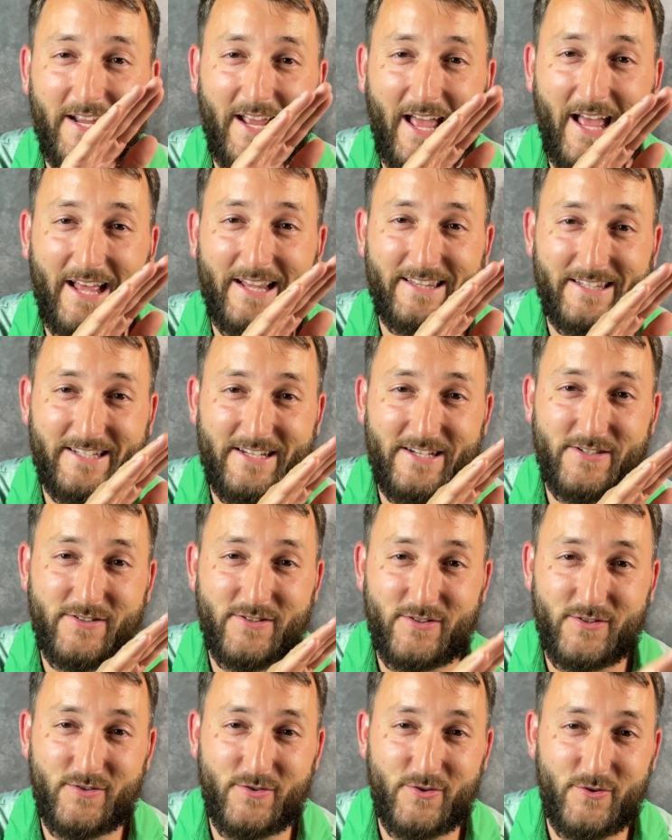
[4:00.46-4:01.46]
at
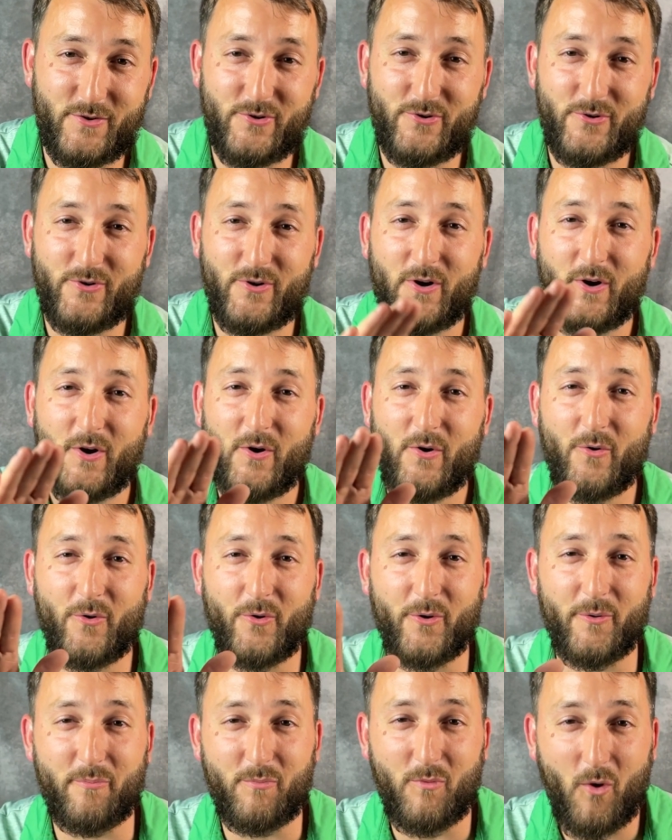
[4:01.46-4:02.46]
least 2
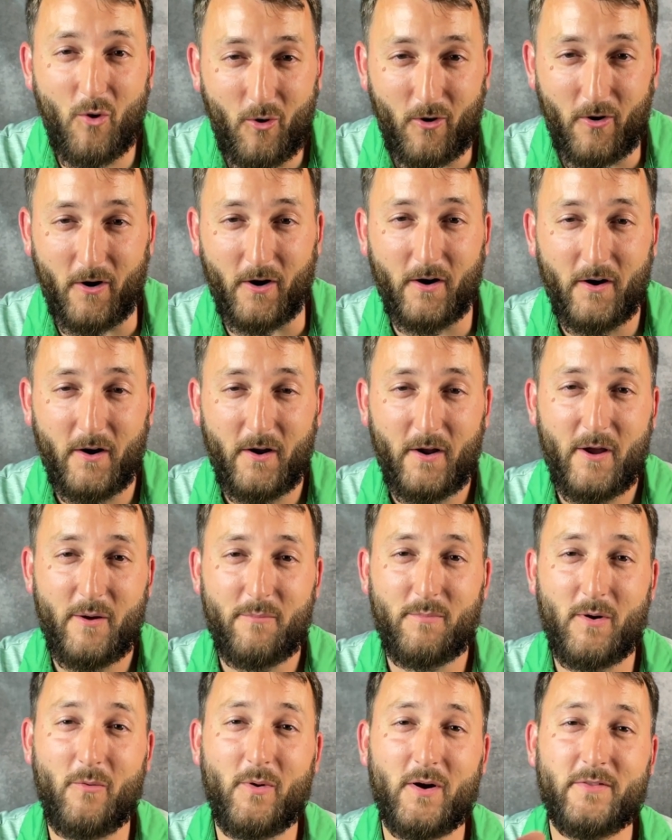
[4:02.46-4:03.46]
or more.
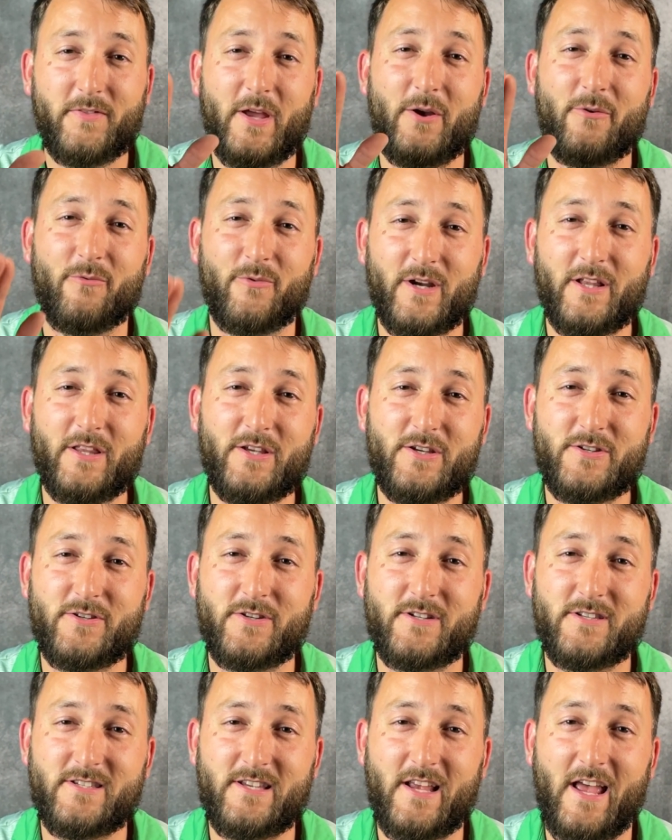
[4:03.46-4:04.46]
But what they really
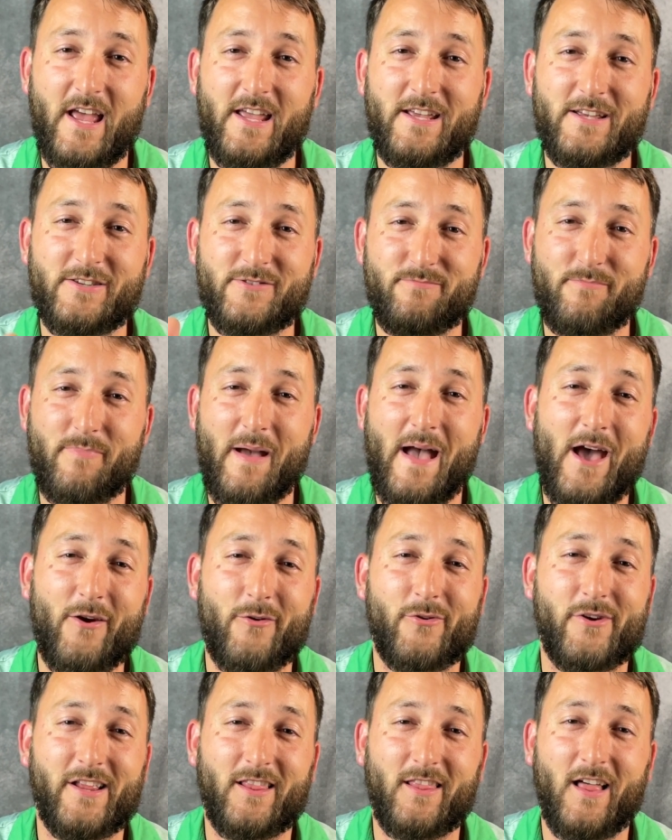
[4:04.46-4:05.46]
should say is
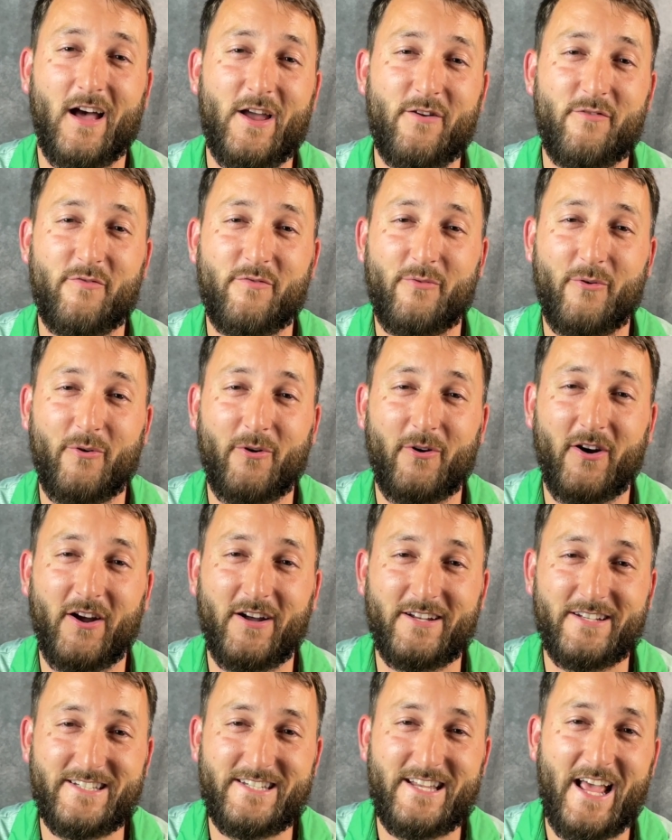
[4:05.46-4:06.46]
battery life for
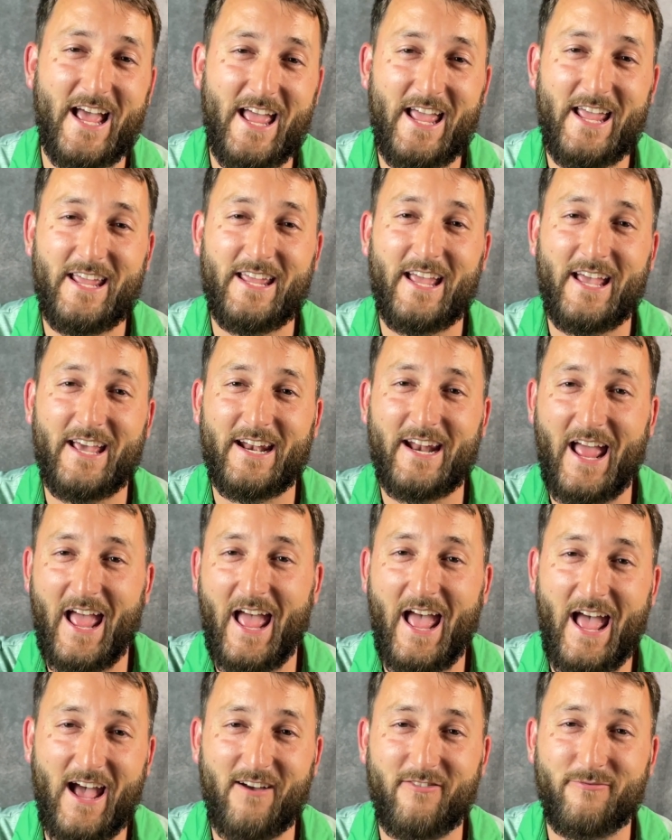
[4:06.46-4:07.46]
a day and a
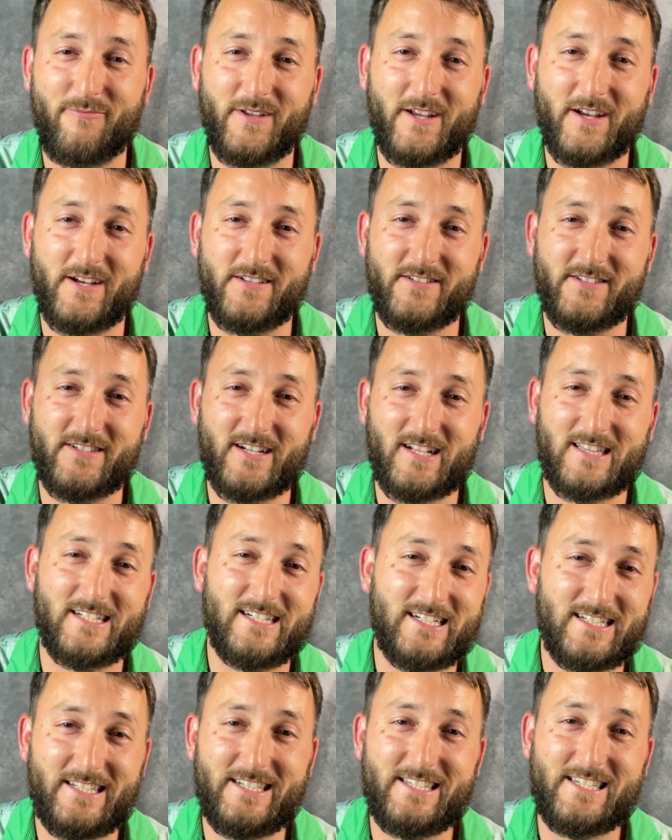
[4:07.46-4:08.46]
half, because it's
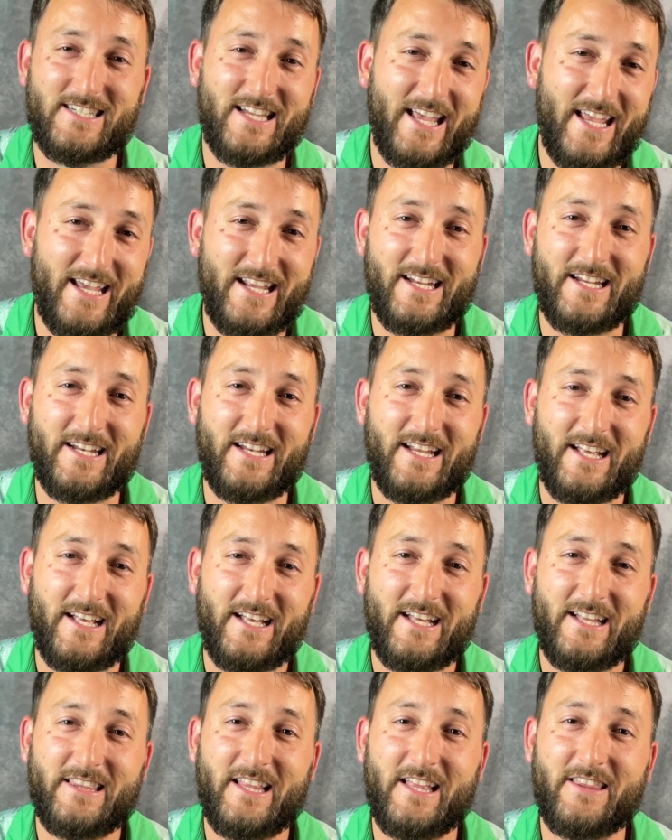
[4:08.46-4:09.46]
clearly stated
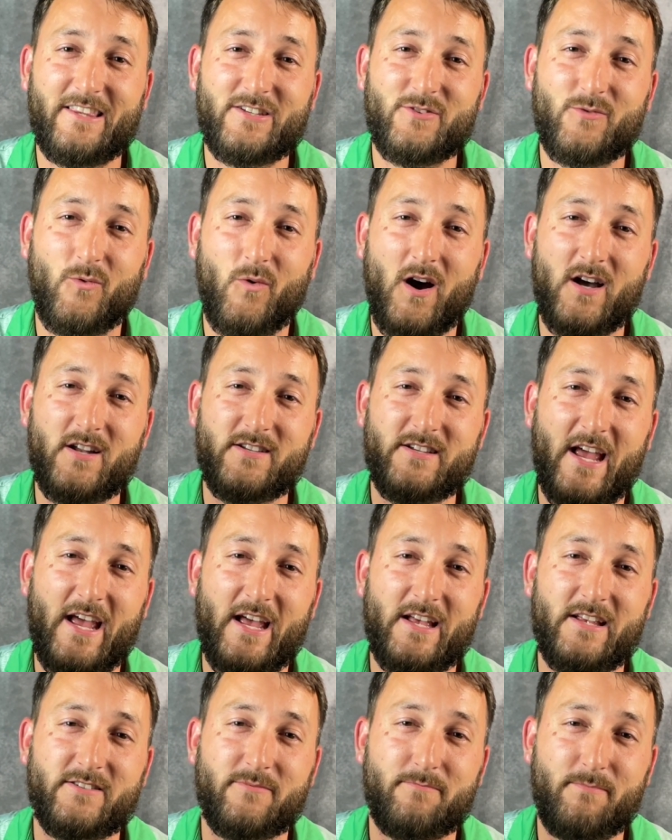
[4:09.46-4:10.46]
that this watch
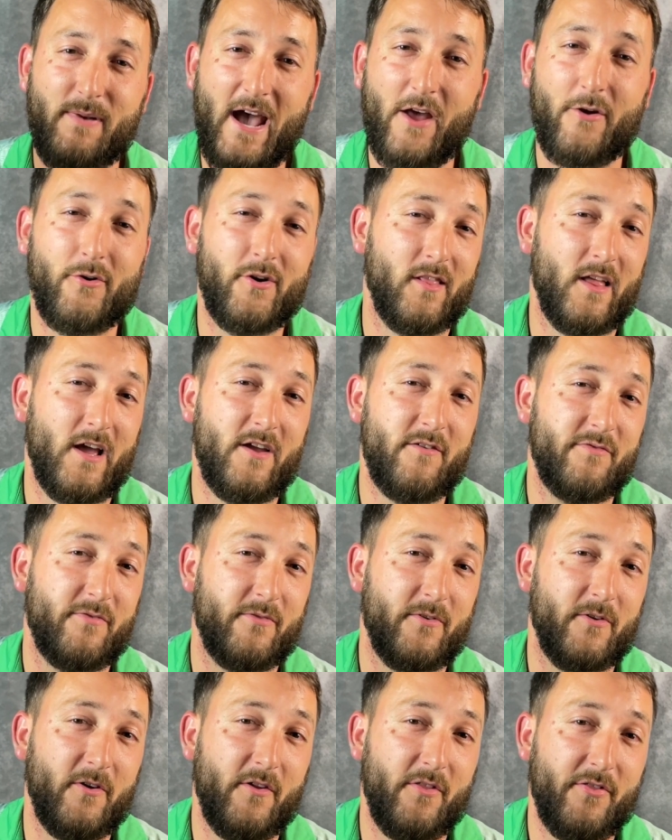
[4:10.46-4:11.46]
has battery life
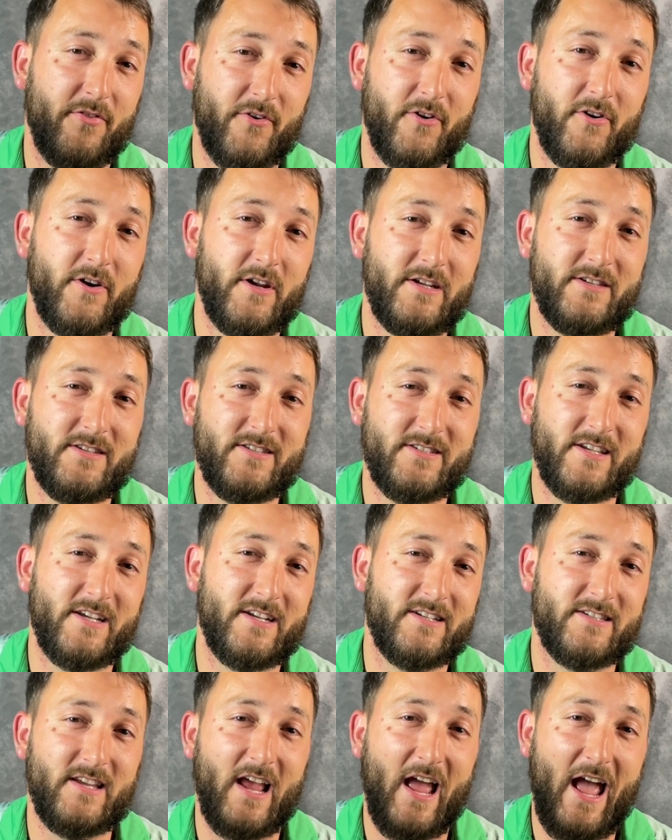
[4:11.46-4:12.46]
for
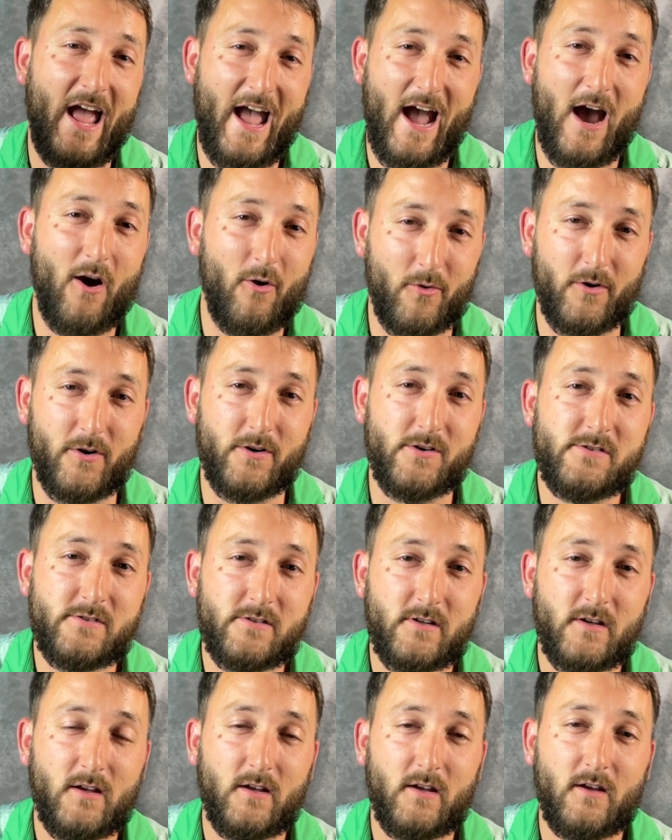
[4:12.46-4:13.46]
36
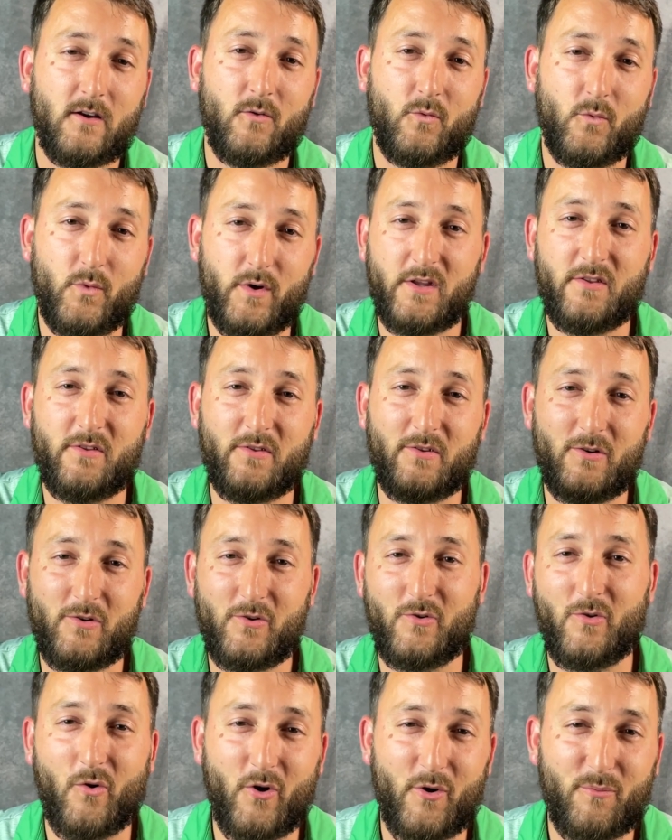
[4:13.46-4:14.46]
hours with
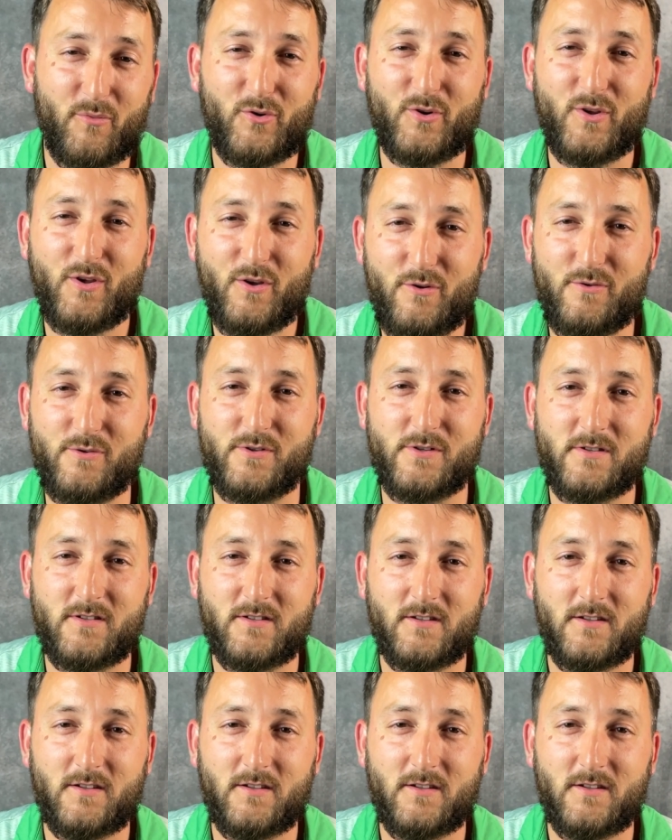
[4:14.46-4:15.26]
normal use.